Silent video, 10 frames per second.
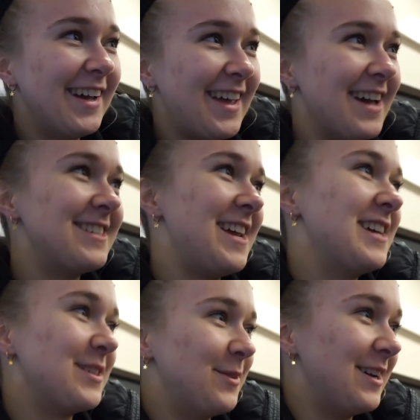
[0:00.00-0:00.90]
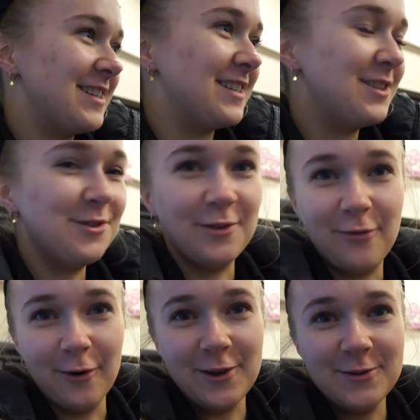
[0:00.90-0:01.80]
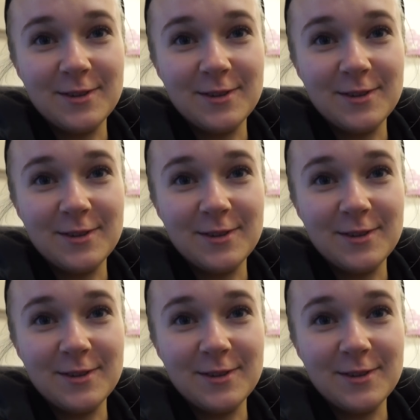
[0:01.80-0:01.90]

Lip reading: gas tank, someone else has to do it for you.